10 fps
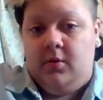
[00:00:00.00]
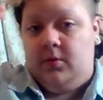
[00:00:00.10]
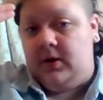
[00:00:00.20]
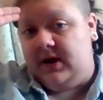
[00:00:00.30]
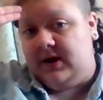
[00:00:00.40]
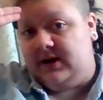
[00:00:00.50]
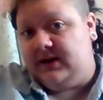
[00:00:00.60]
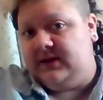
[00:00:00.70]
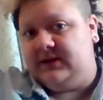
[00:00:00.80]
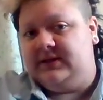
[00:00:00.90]

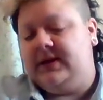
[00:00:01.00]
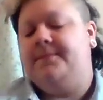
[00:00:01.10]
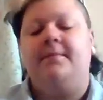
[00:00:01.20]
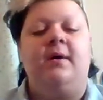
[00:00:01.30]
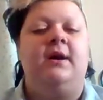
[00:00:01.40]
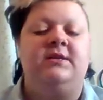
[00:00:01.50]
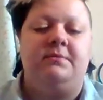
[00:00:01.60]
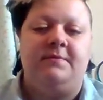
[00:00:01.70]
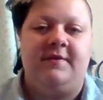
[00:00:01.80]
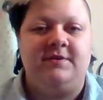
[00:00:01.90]
What's up my
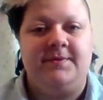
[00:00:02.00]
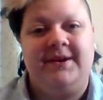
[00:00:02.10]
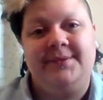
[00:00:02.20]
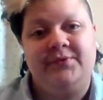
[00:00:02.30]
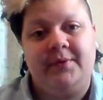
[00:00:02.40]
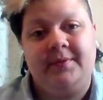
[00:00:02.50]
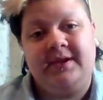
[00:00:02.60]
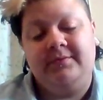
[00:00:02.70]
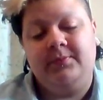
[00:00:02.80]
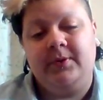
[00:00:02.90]
Shopify fans, my name is Remy
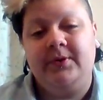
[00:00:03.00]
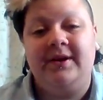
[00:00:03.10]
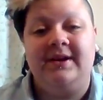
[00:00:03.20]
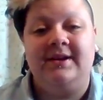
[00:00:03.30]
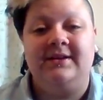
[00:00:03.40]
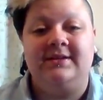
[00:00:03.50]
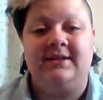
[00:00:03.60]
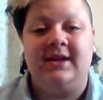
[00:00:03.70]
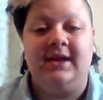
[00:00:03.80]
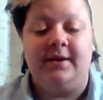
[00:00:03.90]
Kibibo and
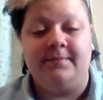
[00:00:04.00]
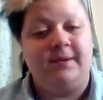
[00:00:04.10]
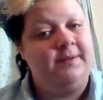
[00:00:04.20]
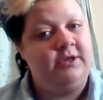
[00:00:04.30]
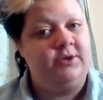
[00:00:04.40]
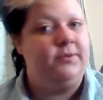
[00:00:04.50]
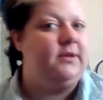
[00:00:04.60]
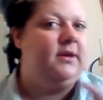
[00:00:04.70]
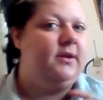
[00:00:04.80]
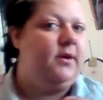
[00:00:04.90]
today I'm coming at you with
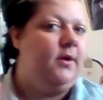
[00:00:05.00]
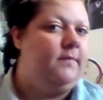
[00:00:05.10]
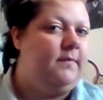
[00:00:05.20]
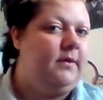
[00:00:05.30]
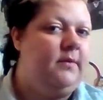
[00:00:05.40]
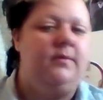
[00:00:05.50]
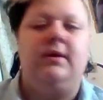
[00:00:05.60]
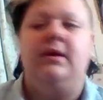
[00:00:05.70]
another overview.